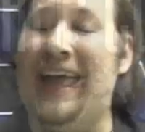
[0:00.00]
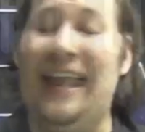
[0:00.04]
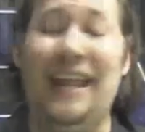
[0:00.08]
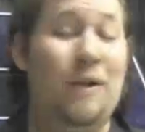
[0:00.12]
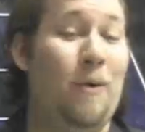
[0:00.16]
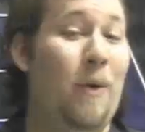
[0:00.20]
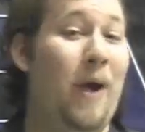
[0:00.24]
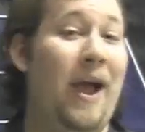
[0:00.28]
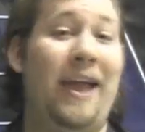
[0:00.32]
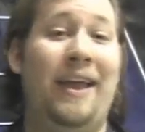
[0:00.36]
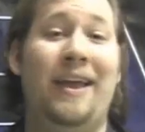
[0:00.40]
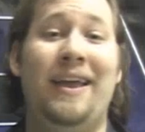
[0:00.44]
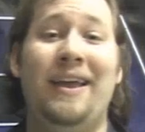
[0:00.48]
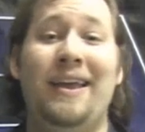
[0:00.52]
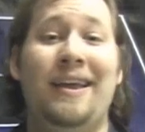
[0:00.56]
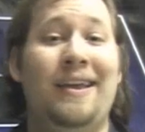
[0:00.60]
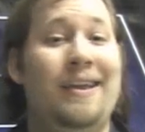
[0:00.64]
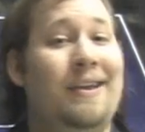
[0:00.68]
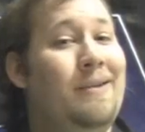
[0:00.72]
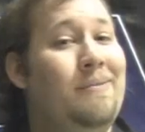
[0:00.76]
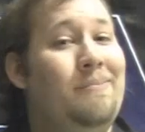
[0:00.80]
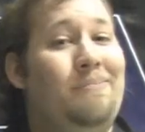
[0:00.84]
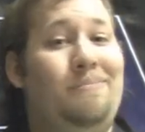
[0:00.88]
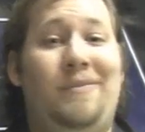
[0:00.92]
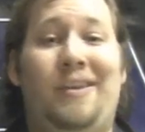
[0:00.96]
Anyway,
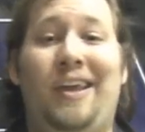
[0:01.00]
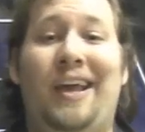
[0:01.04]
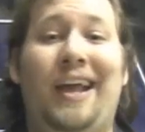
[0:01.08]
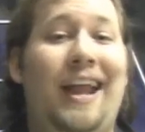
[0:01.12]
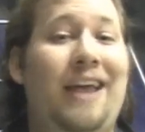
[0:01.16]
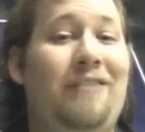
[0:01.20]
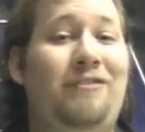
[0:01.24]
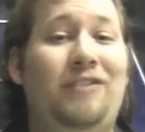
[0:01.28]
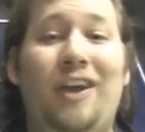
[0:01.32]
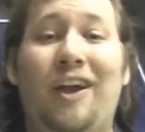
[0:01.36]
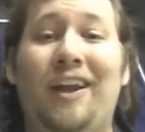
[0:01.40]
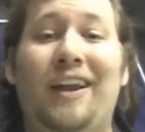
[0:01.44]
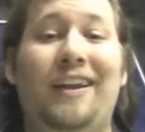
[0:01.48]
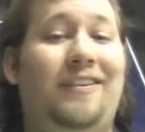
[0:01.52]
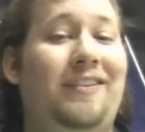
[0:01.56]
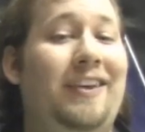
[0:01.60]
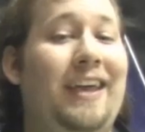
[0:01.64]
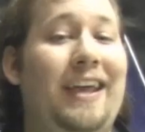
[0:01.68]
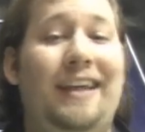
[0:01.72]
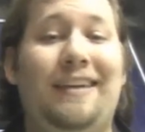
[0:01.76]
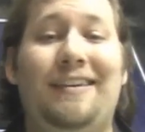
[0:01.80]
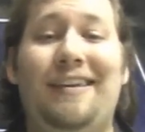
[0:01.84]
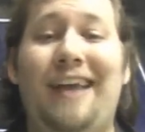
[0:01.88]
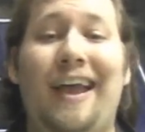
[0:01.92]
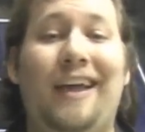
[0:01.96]
you're going to have to go to
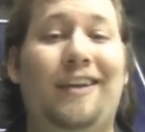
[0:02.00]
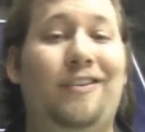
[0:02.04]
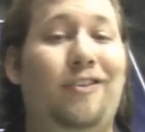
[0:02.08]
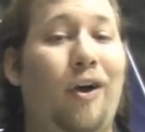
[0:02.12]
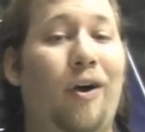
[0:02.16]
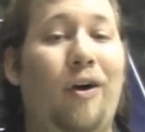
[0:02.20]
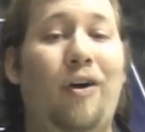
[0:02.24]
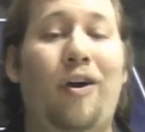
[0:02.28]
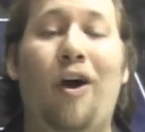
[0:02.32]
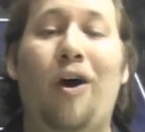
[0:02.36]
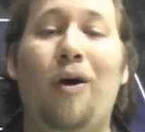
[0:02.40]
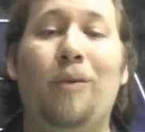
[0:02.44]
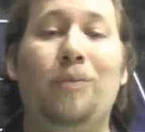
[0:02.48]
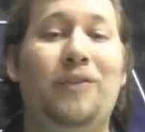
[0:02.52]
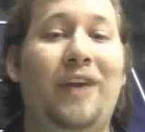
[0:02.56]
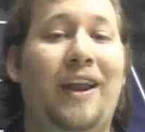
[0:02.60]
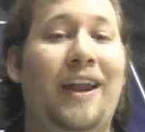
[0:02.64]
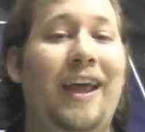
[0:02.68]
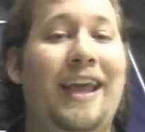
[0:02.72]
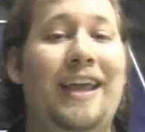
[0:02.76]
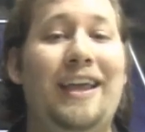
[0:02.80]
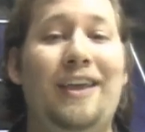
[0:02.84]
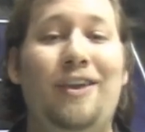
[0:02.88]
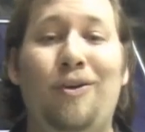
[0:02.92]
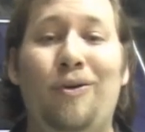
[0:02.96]

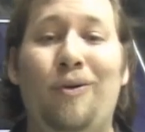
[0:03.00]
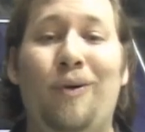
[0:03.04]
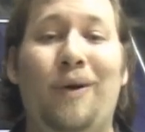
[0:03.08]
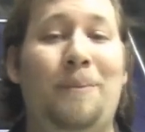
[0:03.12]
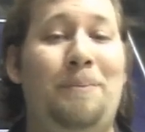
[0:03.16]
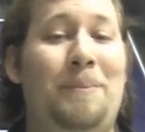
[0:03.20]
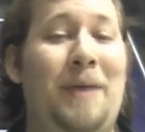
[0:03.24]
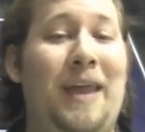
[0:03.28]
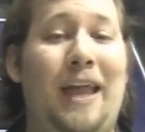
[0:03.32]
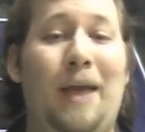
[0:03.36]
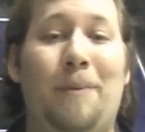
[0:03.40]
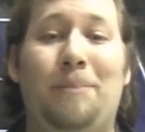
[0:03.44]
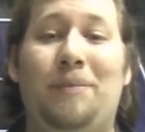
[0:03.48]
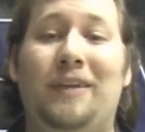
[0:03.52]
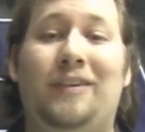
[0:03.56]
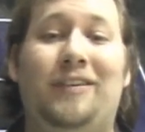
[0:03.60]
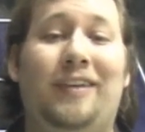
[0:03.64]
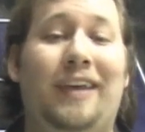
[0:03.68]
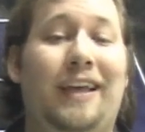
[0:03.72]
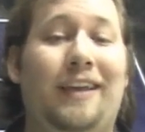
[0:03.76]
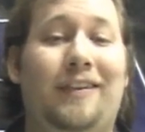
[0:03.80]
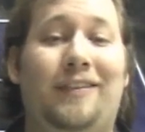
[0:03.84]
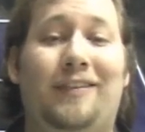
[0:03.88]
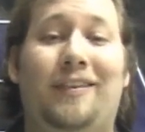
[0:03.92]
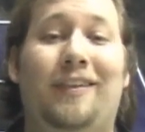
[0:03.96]
ticketek.com.au and pick up your
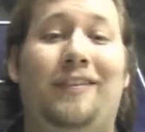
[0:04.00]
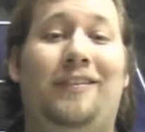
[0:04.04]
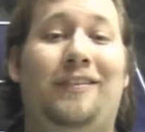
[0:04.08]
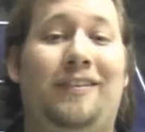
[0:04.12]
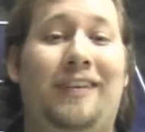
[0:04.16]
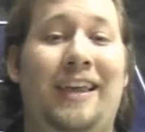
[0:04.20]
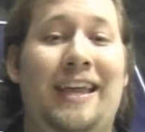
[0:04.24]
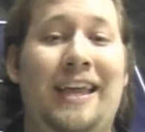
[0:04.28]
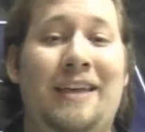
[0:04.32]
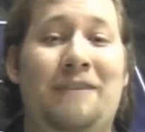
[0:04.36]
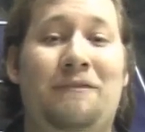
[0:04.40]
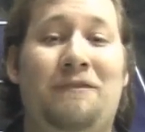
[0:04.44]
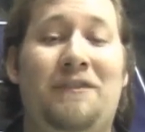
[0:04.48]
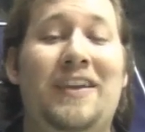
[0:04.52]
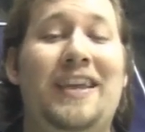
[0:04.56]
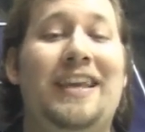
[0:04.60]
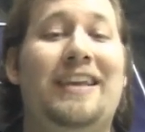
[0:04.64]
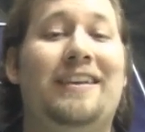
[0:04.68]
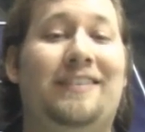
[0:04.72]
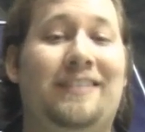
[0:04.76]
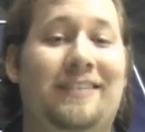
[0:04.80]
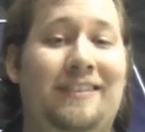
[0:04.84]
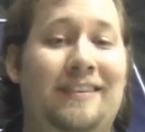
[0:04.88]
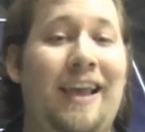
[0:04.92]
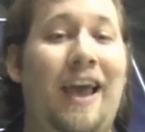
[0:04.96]
tickets to see it for
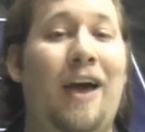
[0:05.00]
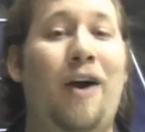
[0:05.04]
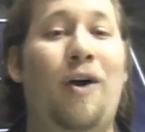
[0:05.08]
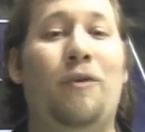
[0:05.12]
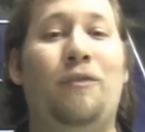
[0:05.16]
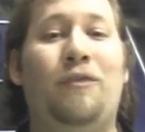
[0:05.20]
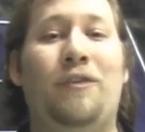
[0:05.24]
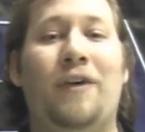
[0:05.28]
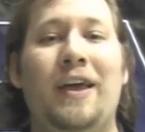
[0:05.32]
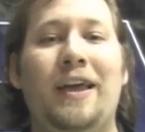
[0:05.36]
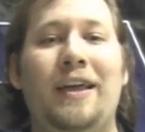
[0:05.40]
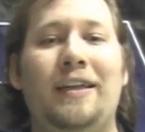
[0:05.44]
yourself.